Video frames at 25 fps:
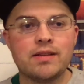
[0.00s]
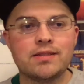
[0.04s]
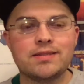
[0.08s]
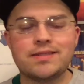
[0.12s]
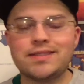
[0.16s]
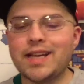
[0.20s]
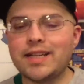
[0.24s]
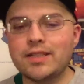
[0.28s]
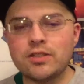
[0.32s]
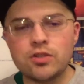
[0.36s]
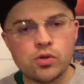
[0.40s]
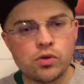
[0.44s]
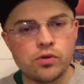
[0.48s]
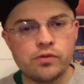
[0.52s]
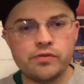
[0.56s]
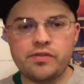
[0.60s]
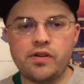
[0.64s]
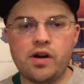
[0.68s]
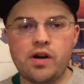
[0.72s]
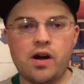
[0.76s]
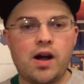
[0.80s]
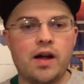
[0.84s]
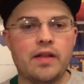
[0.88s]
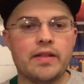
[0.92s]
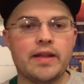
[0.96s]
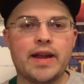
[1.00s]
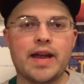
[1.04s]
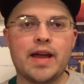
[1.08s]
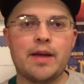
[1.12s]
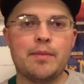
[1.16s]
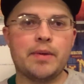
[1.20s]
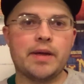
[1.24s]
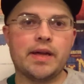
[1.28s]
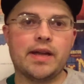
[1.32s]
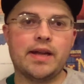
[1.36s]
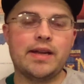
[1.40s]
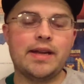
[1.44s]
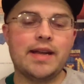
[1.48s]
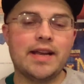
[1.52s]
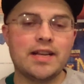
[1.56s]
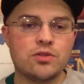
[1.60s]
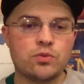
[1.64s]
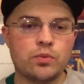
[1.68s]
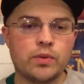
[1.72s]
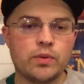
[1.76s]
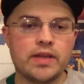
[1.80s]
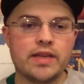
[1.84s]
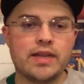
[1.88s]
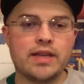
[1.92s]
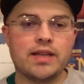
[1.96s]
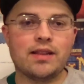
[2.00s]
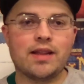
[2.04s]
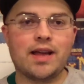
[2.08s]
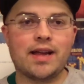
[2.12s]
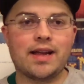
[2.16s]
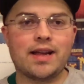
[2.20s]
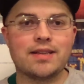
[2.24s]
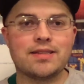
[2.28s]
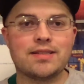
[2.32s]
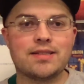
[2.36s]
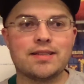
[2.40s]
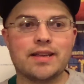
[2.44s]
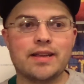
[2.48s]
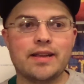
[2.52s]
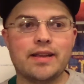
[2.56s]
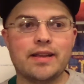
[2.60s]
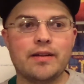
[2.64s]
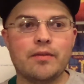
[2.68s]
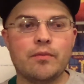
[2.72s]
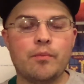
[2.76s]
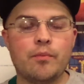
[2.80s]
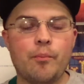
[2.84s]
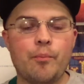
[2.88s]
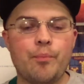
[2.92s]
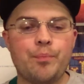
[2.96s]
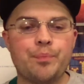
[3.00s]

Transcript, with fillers: Stay tuned for all of that, man. Next weekend, like I said,